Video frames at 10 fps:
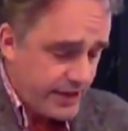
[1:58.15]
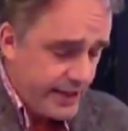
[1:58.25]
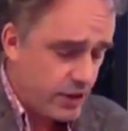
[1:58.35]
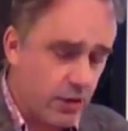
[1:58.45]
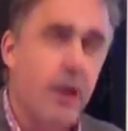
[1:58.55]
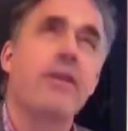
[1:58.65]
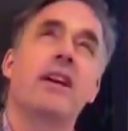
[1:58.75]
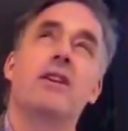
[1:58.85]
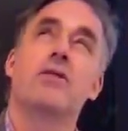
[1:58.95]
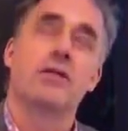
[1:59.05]
deer, I
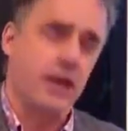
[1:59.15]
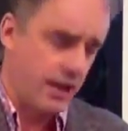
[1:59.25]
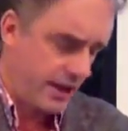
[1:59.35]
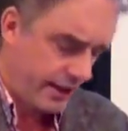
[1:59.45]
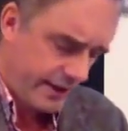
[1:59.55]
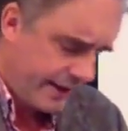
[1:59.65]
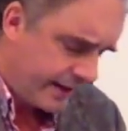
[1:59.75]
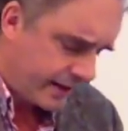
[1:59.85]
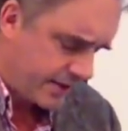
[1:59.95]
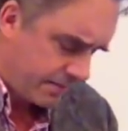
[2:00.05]
think deer's an ungulate,
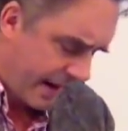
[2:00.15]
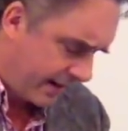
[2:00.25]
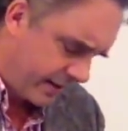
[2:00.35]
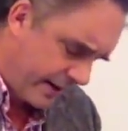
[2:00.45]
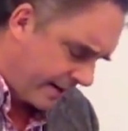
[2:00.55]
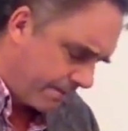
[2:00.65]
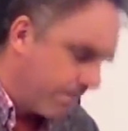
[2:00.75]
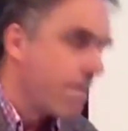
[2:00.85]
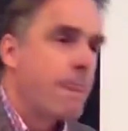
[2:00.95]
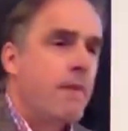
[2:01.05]
doesn't matter.
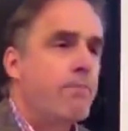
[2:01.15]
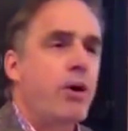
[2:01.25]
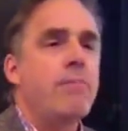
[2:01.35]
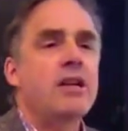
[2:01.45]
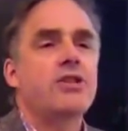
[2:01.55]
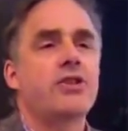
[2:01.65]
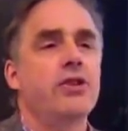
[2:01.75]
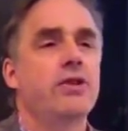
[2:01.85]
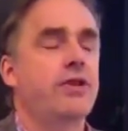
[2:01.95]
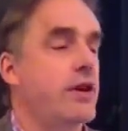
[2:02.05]
Pretty much as
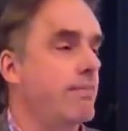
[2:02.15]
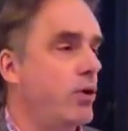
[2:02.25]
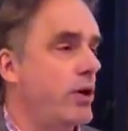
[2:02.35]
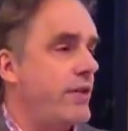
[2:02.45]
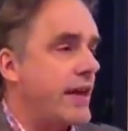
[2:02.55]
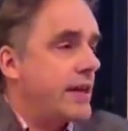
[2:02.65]
soon as they're born,